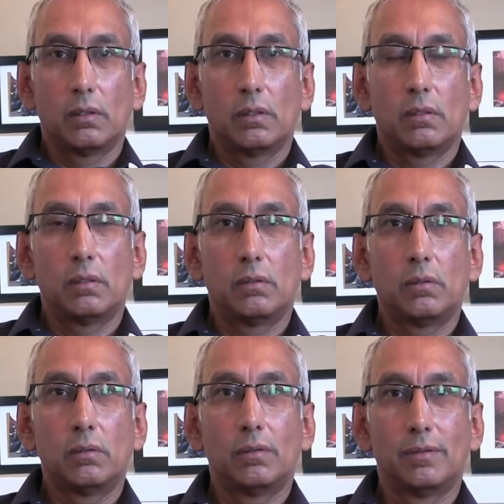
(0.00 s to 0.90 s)
One
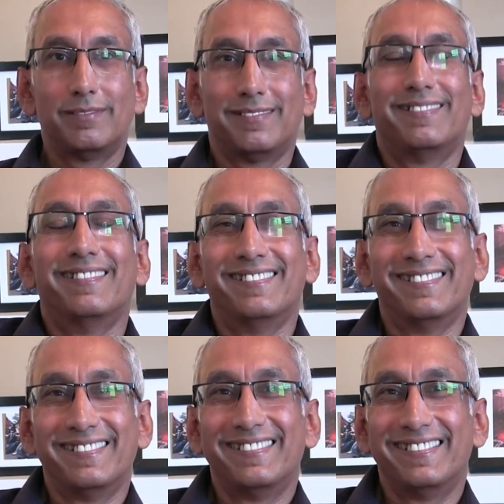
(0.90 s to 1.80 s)
final, final
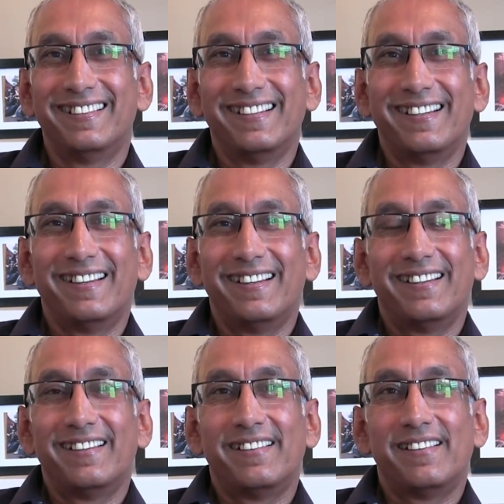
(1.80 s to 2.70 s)
question,
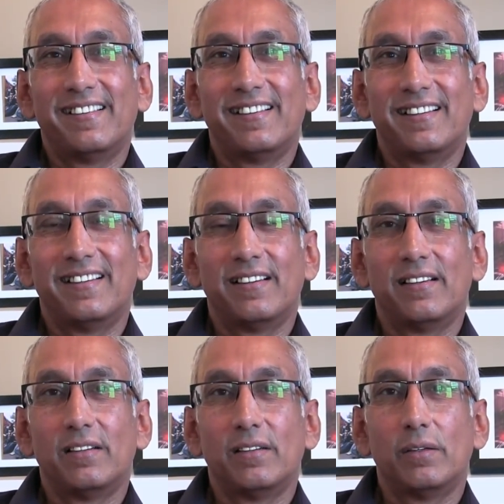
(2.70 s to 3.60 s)
and that's
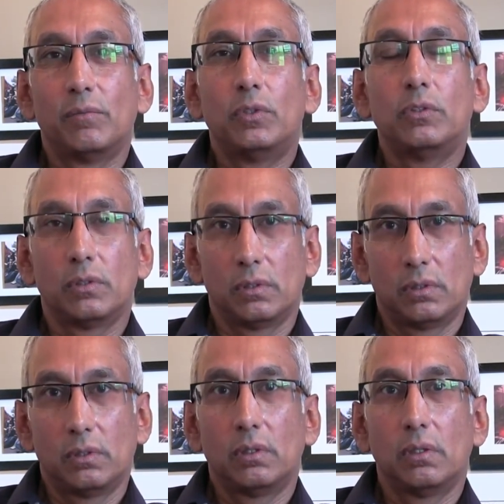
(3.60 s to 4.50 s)
on uh,
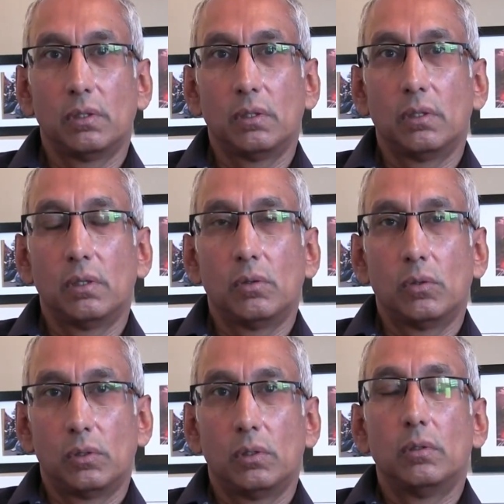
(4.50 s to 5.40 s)
profiling uh, of
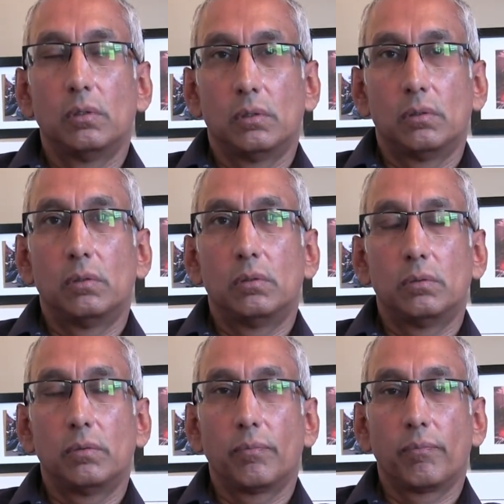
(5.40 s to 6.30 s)
Muslims. What do you
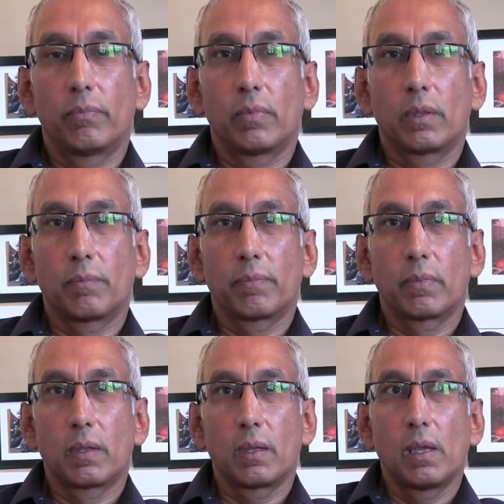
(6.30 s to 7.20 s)
think about
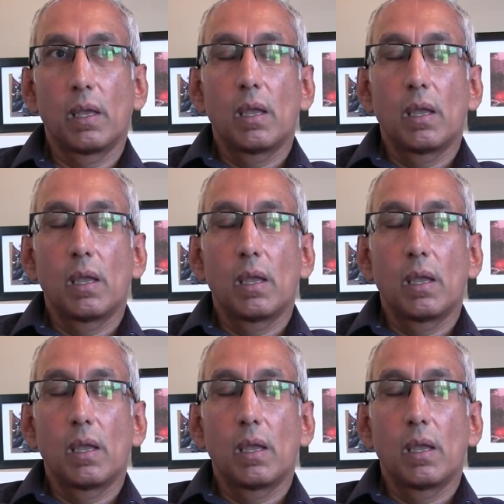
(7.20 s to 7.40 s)
that?